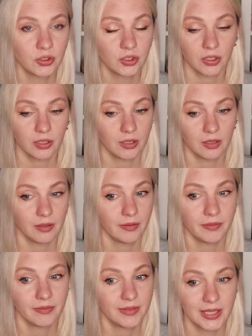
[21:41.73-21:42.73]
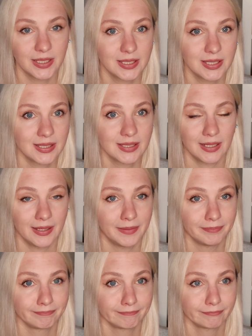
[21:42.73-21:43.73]
this
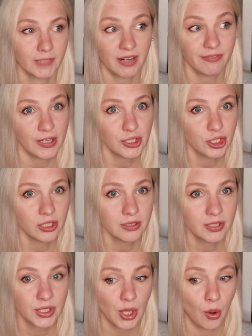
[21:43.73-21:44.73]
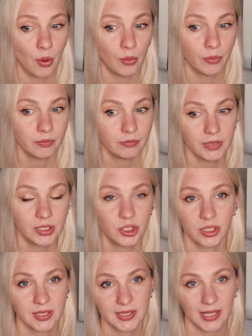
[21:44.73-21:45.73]
confession, so it
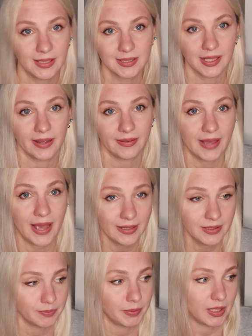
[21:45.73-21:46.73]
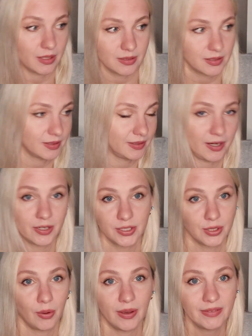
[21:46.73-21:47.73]
just stands like that because there is
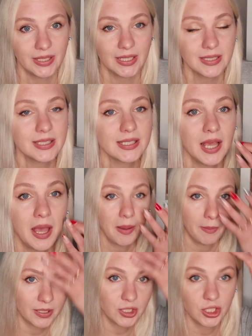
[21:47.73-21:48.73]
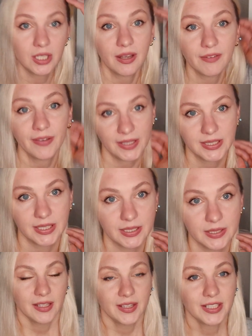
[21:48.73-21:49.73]
no evidence, but she
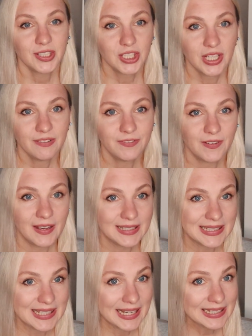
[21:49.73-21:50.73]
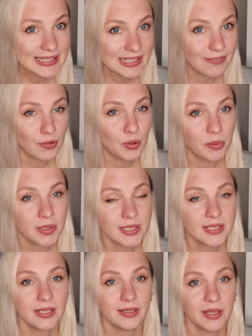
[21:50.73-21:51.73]
confesses. The chief detective who was
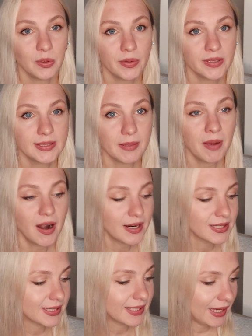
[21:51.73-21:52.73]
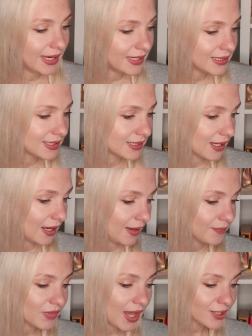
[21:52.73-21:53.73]
dealing with Tamara's case
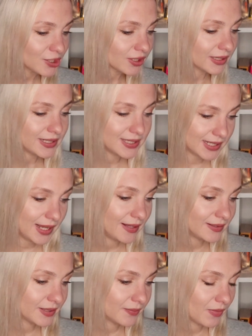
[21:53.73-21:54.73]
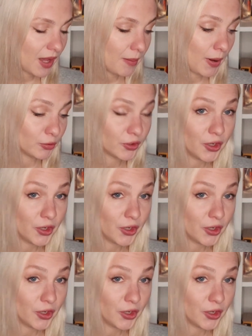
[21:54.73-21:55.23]
actually said about